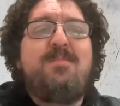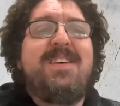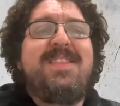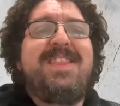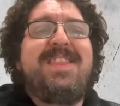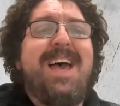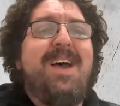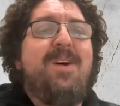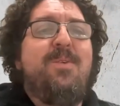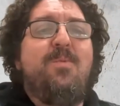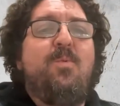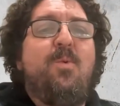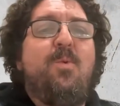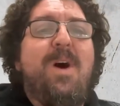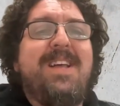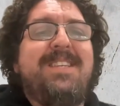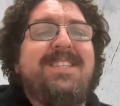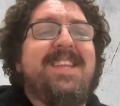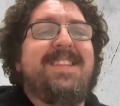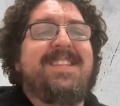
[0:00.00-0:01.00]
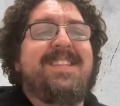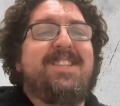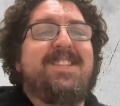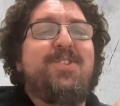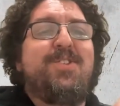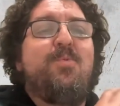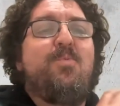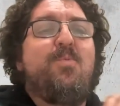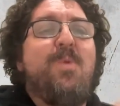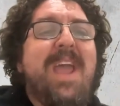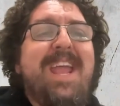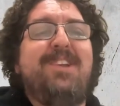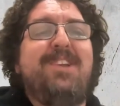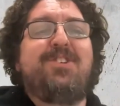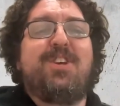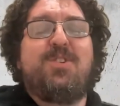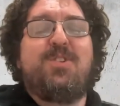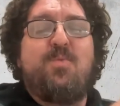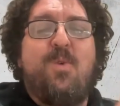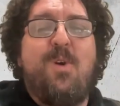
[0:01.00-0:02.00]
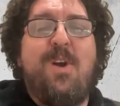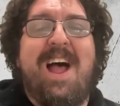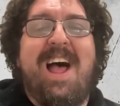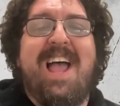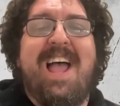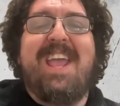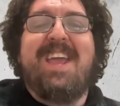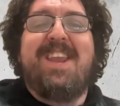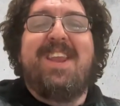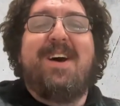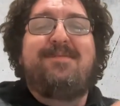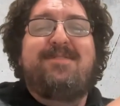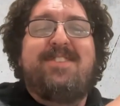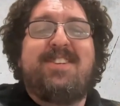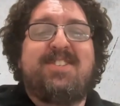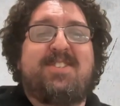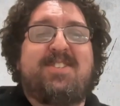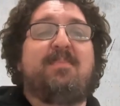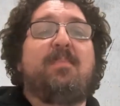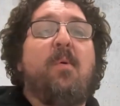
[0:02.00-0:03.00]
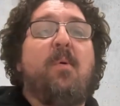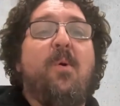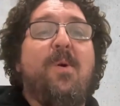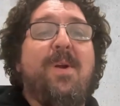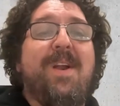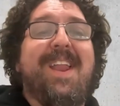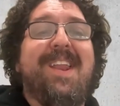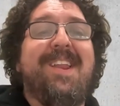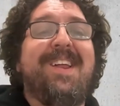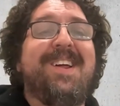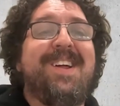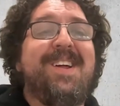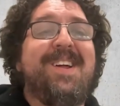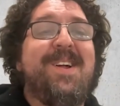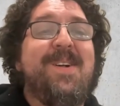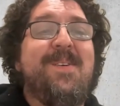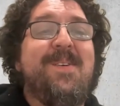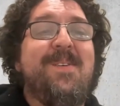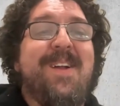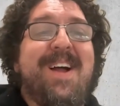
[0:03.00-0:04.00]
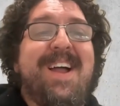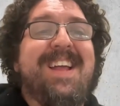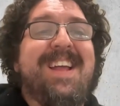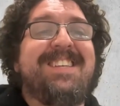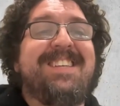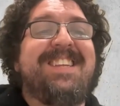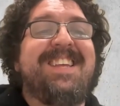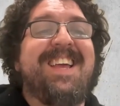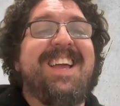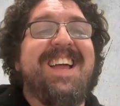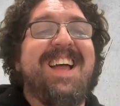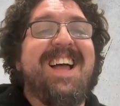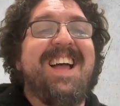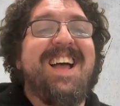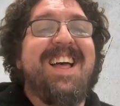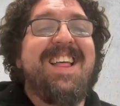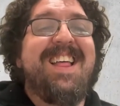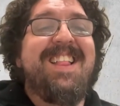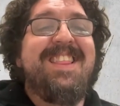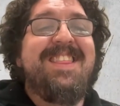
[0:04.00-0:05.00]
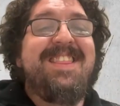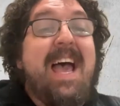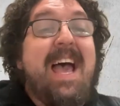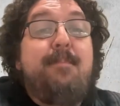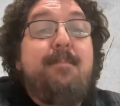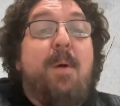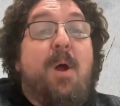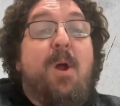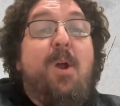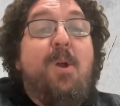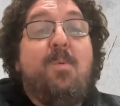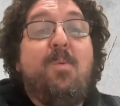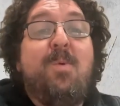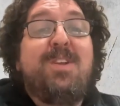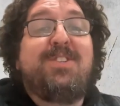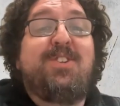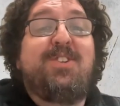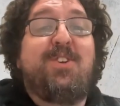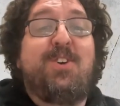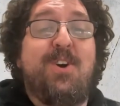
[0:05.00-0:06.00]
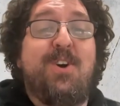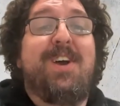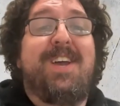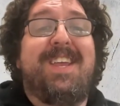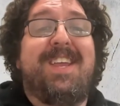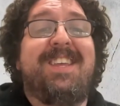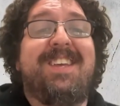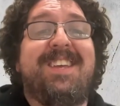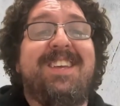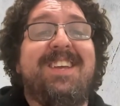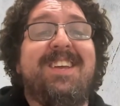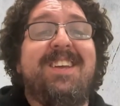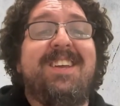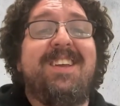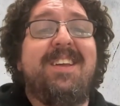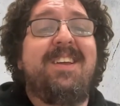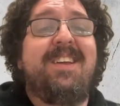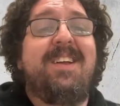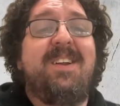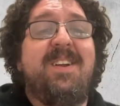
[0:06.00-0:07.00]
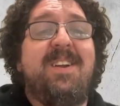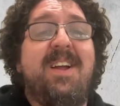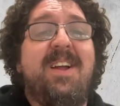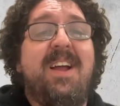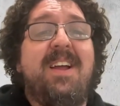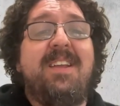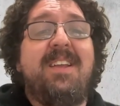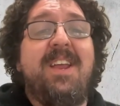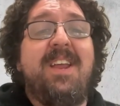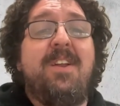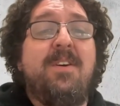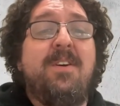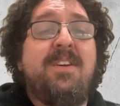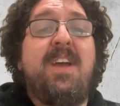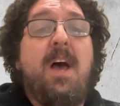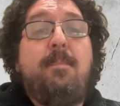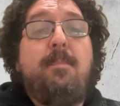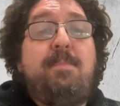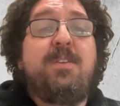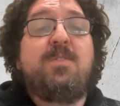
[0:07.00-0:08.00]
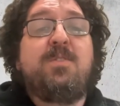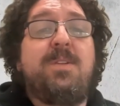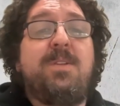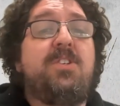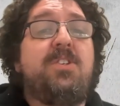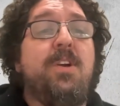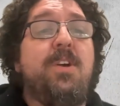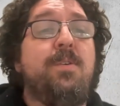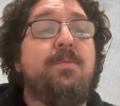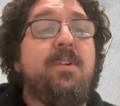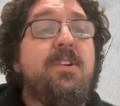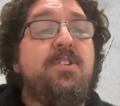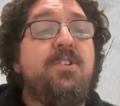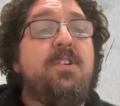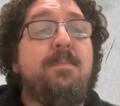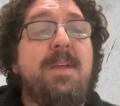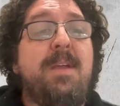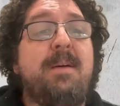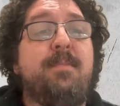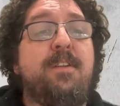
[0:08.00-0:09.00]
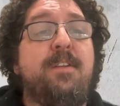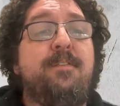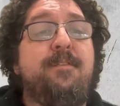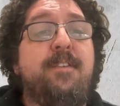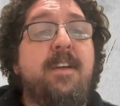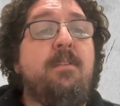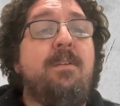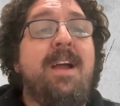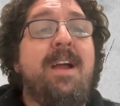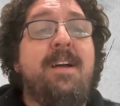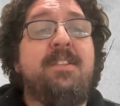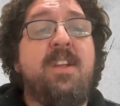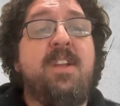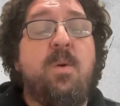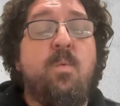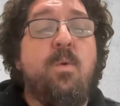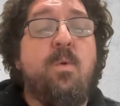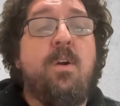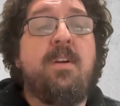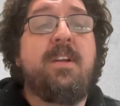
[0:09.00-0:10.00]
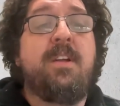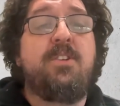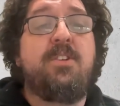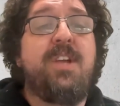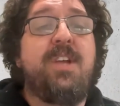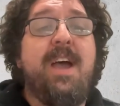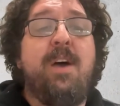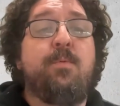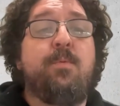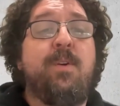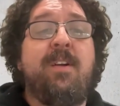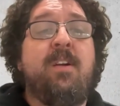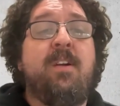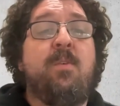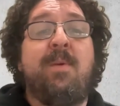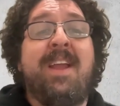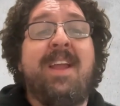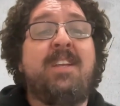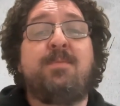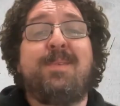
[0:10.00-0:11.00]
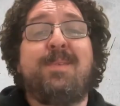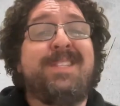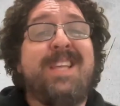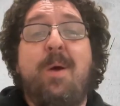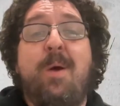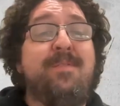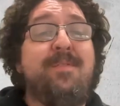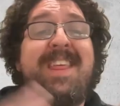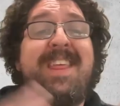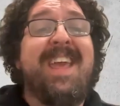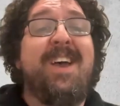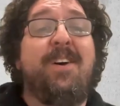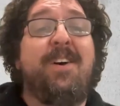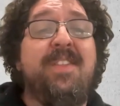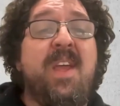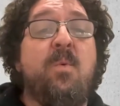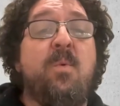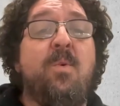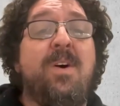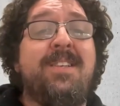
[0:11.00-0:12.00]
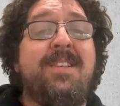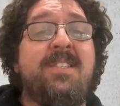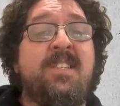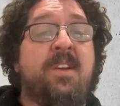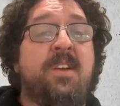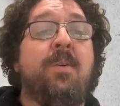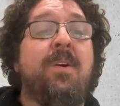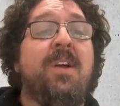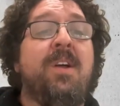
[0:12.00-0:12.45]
that wasn't that the wages were high enough to support it. Right? That part was good. Couples with children should be able to figure out their work and child rearing arrangements however the hell they want to,